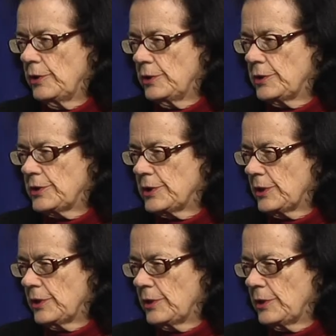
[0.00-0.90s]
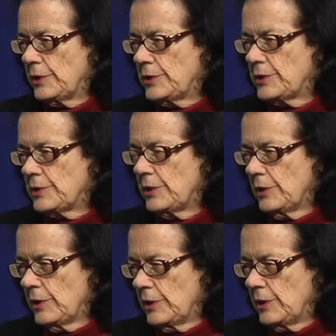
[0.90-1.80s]
that
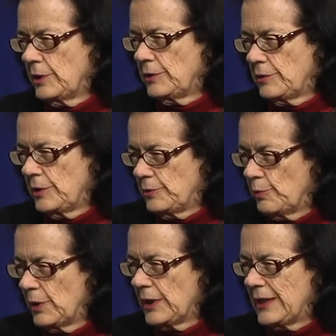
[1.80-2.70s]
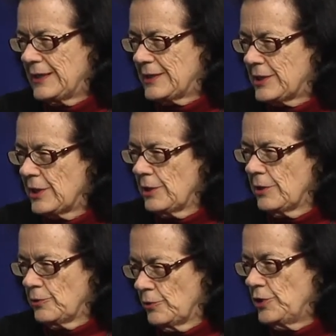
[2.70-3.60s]
it really is
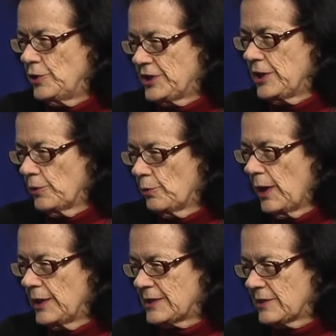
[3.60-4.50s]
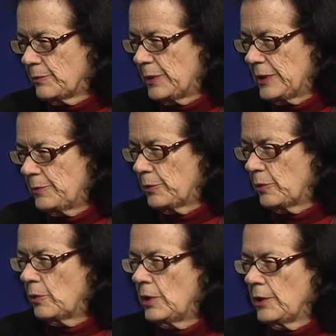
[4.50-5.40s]
traducing the rights of
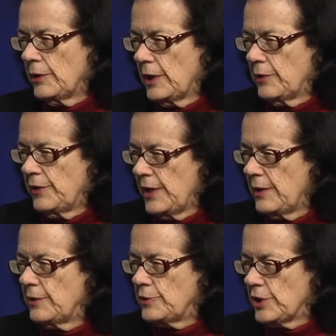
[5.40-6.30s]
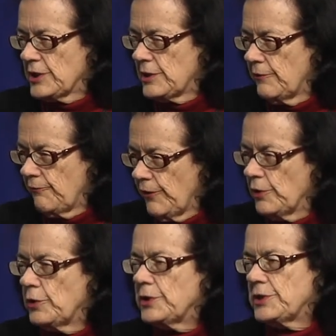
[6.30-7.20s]
people, that they're just
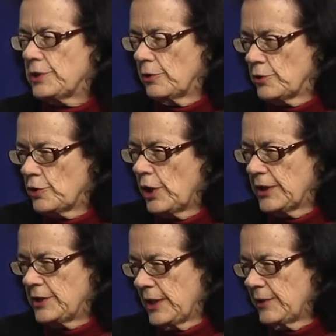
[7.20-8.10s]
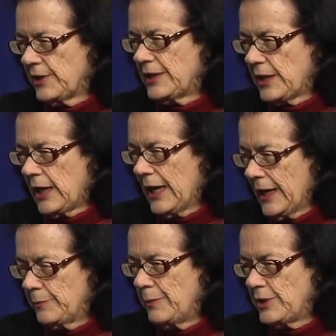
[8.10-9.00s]
focused on trying to get that
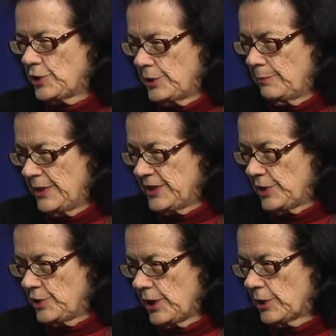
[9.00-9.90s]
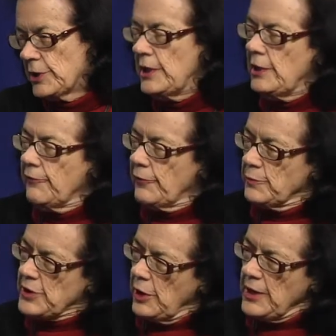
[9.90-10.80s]
hard message out.
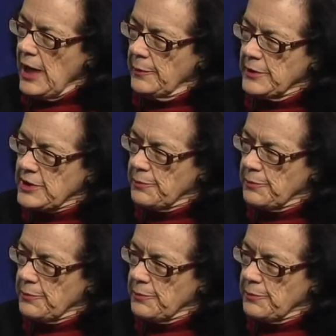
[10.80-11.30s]
From Tony Abbott's